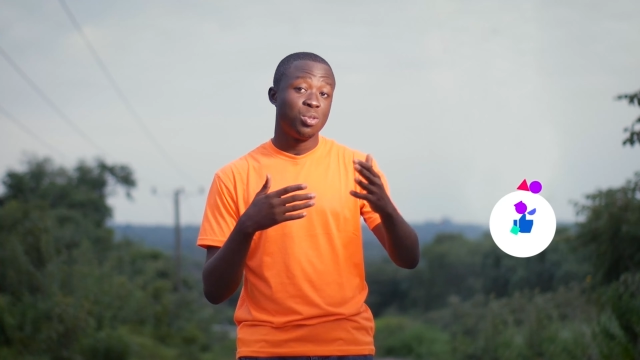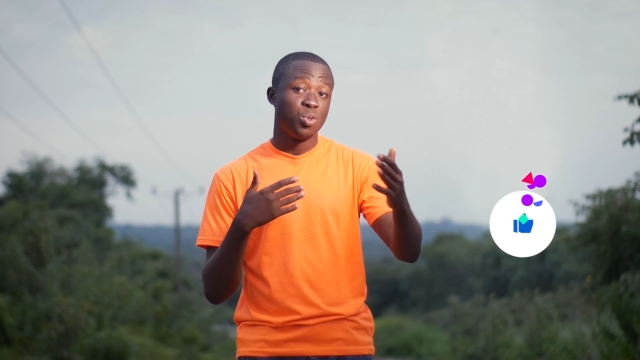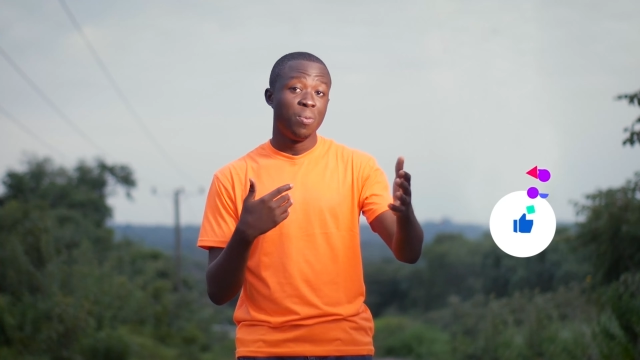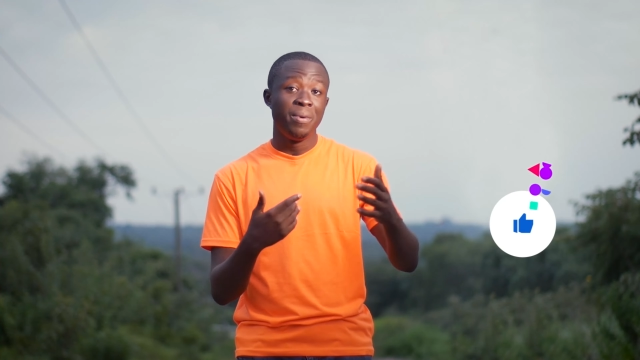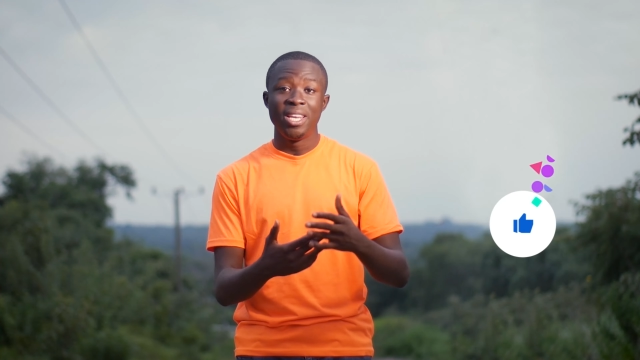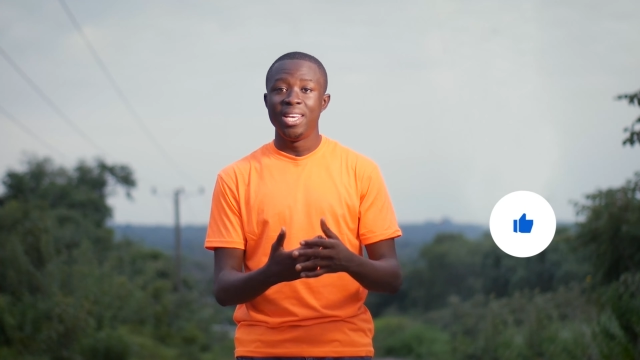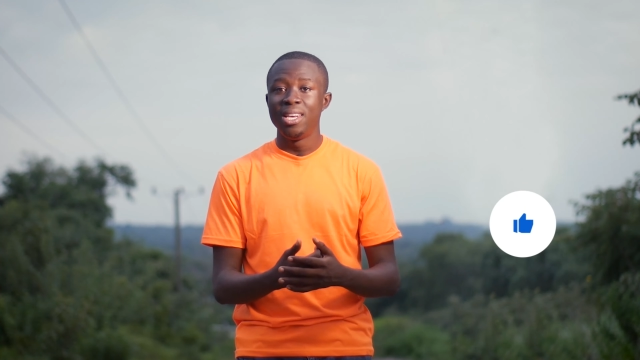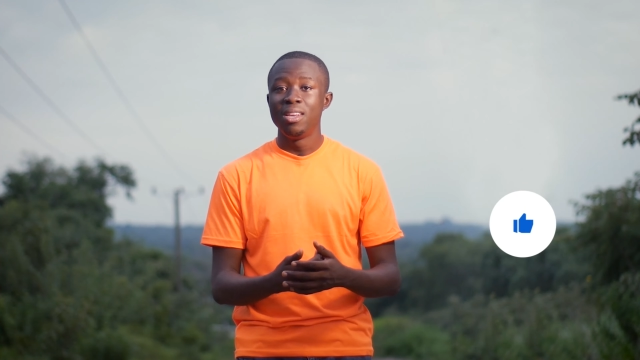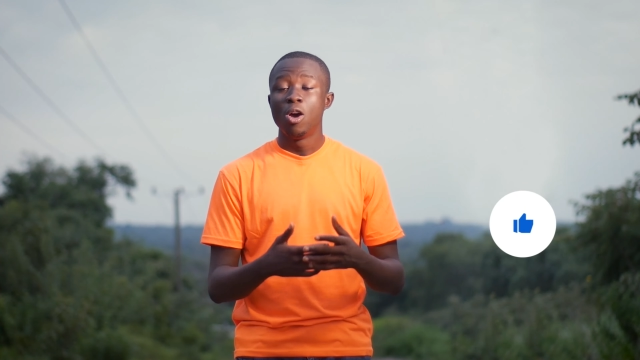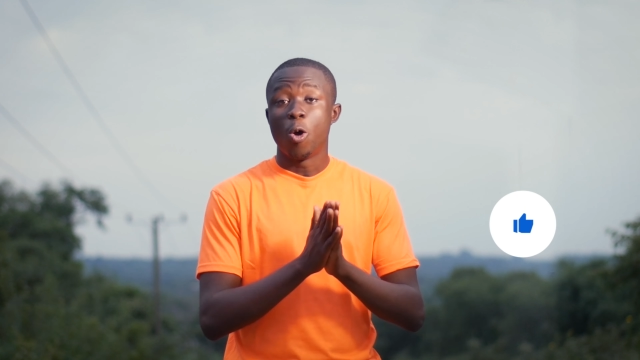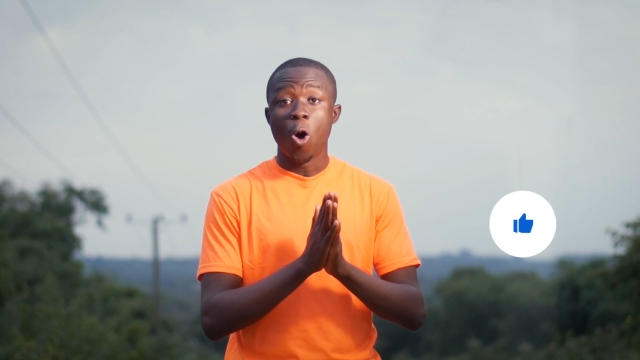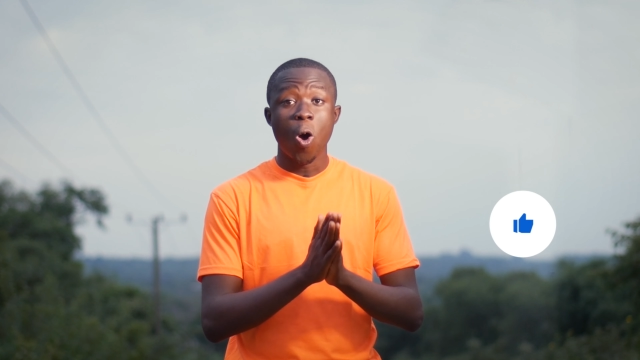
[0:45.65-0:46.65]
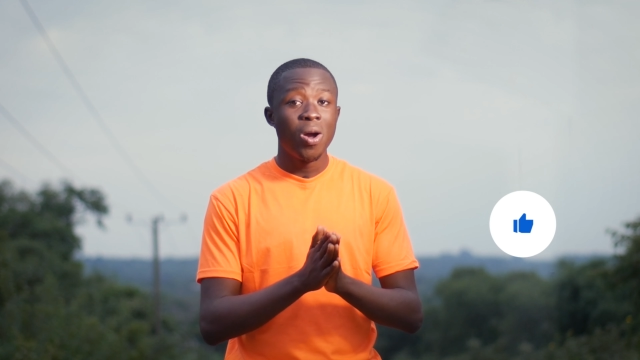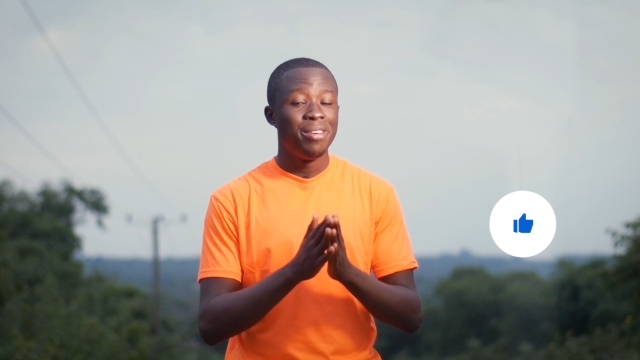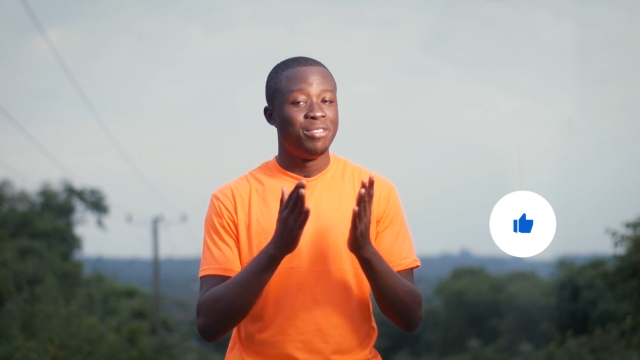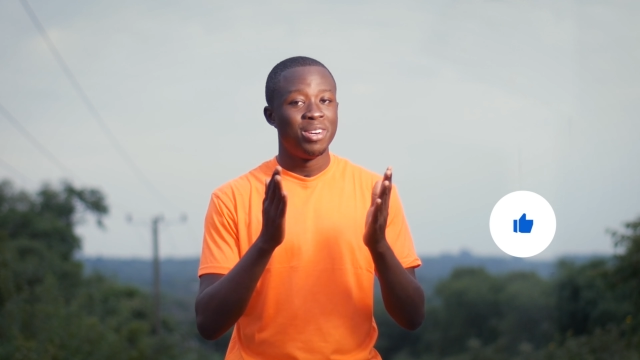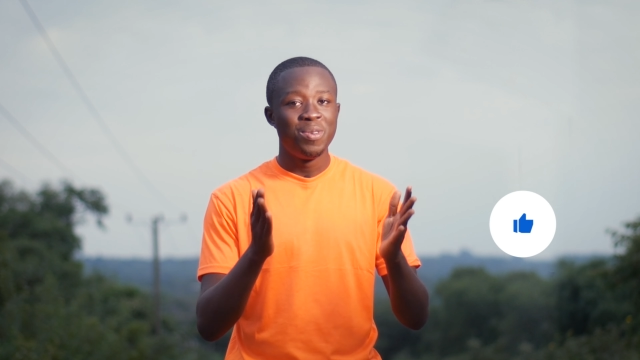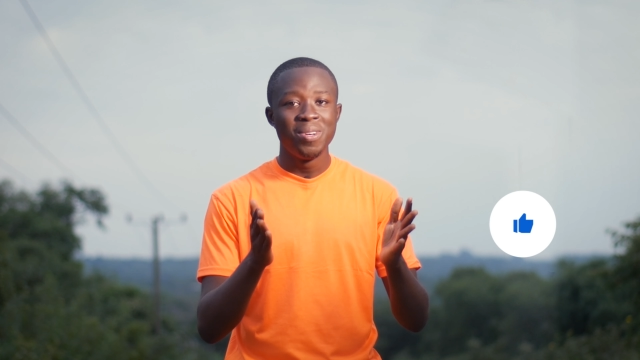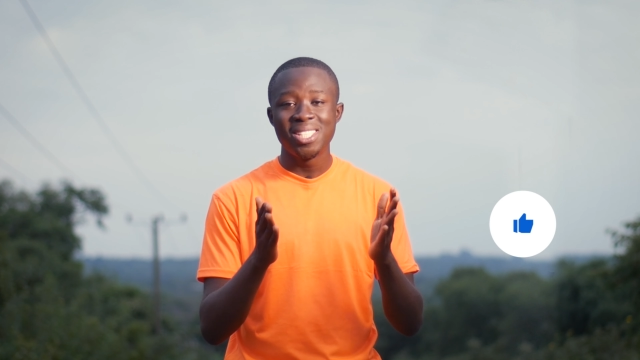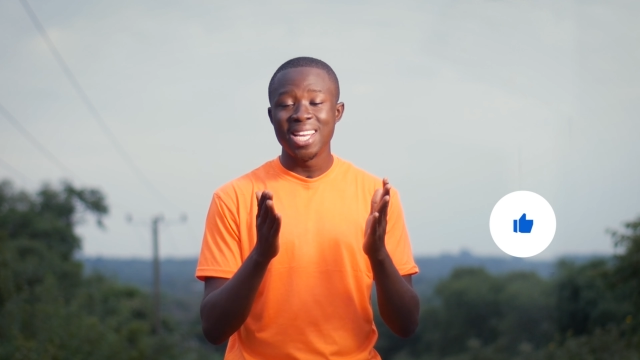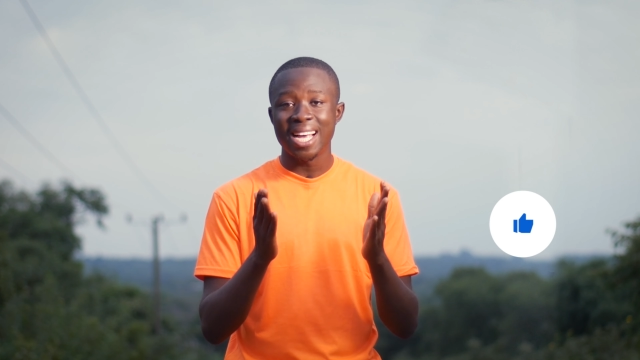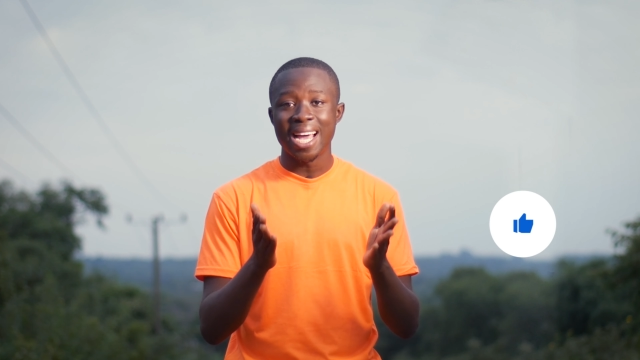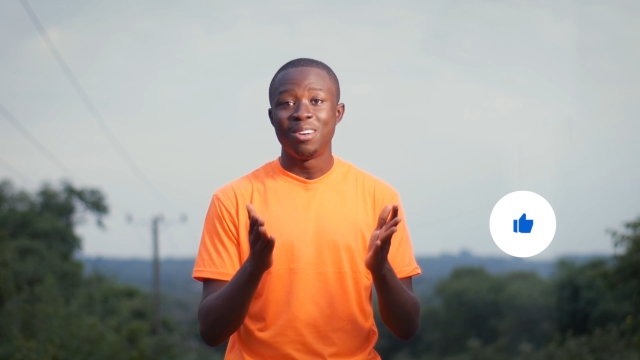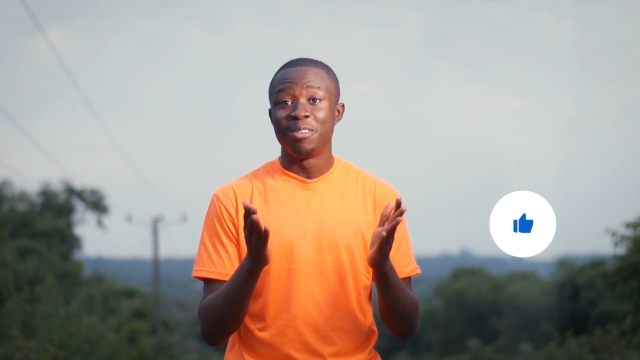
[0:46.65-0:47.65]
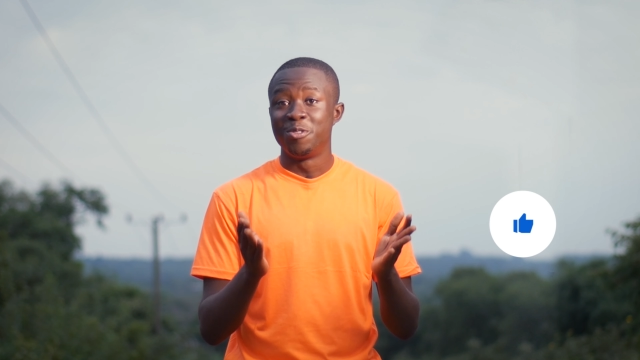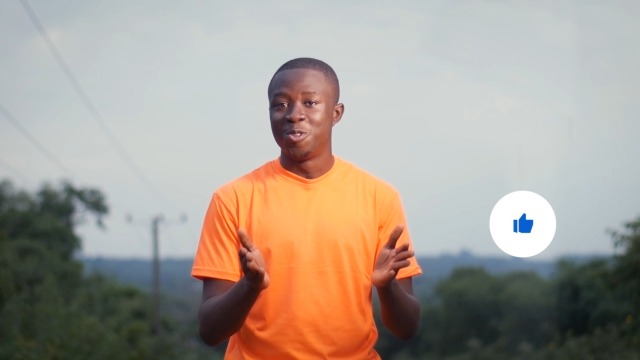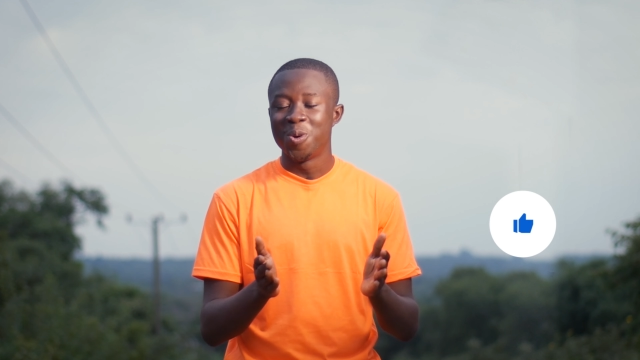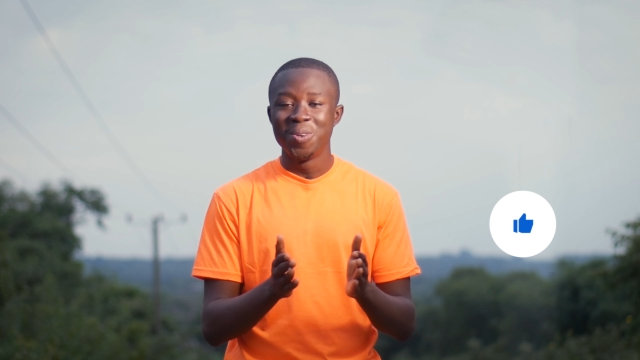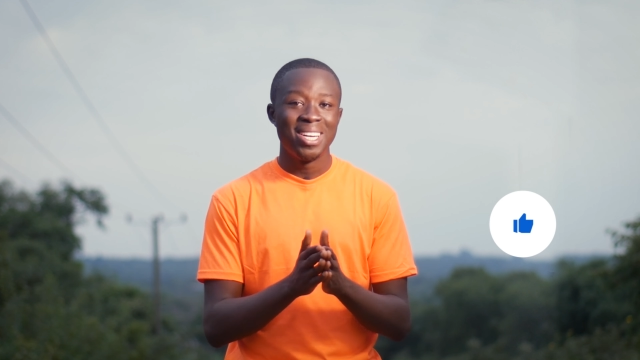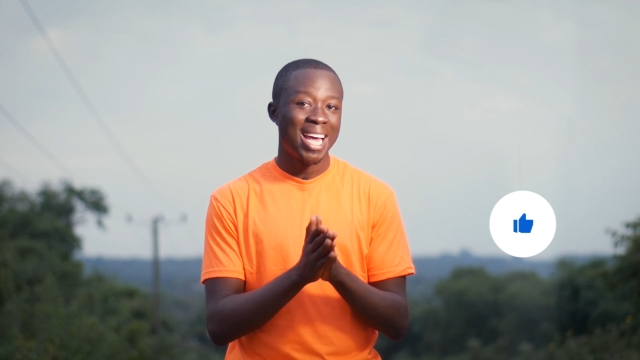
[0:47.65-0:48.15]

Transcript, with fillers: zooming in, or if you're using a kind of drone